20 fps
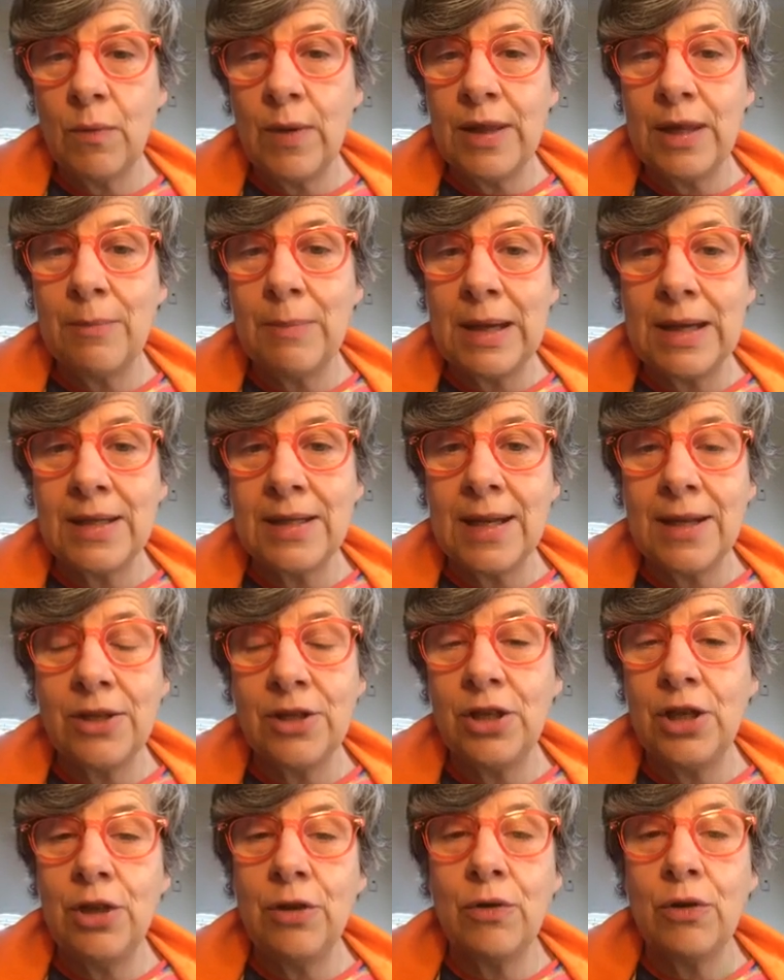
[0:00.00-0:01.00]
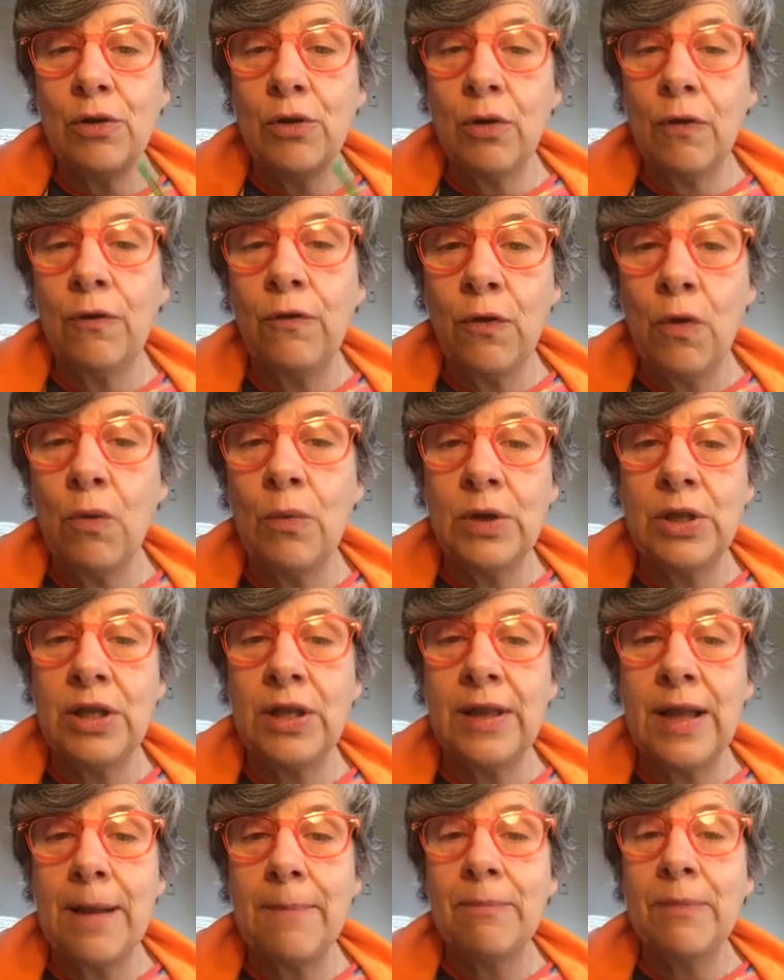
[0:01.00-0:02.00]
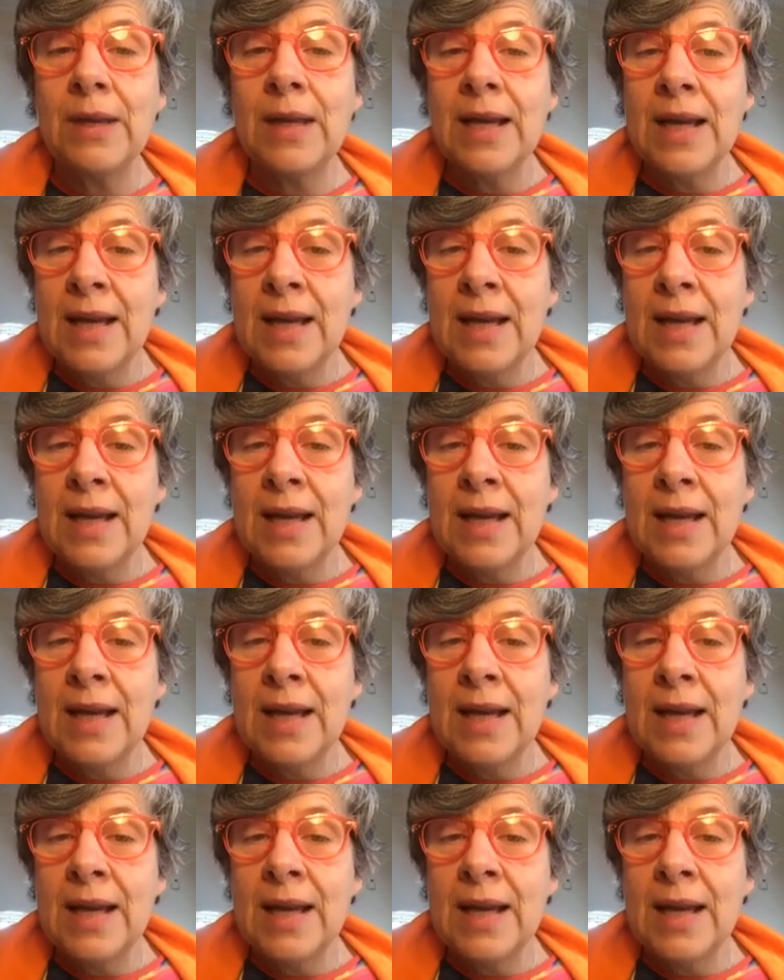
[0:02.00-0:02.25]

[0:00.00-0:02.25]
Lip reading: when they make sense to you. You can look forward to them.